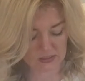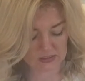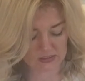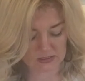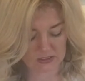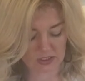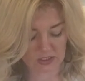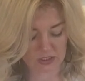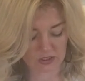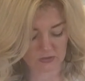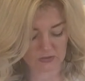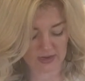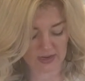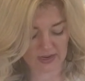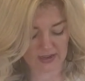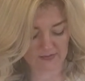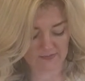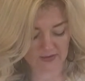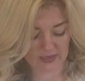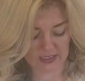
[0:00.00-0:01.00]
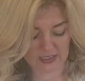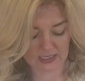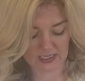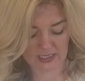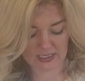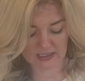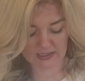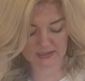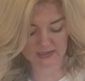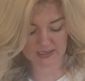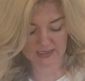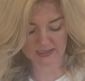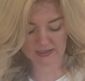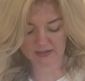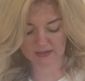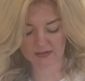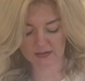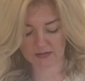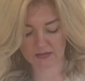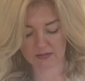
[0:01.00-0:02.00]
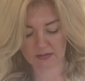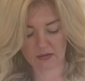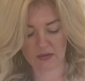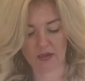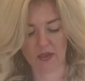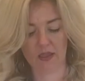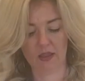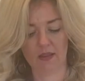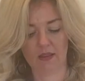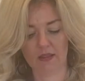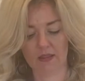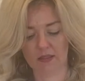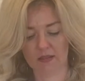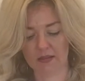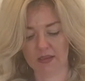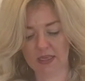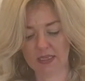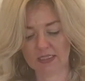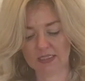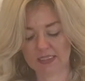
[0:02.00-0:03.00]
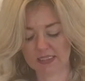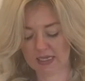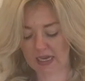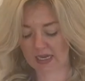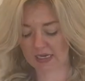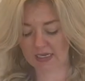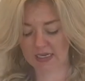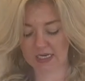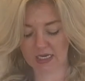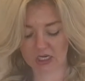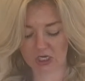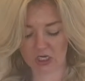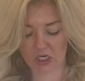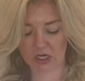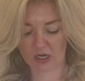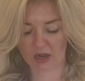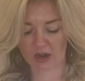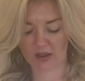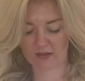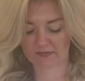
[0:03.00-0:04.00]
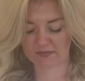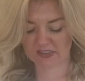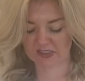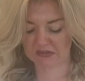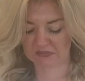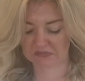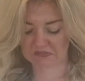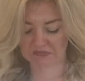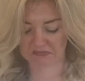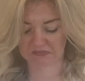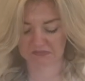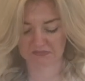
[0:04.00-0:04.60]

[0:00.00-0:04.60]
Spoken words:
So you don't have any, like, inside here have some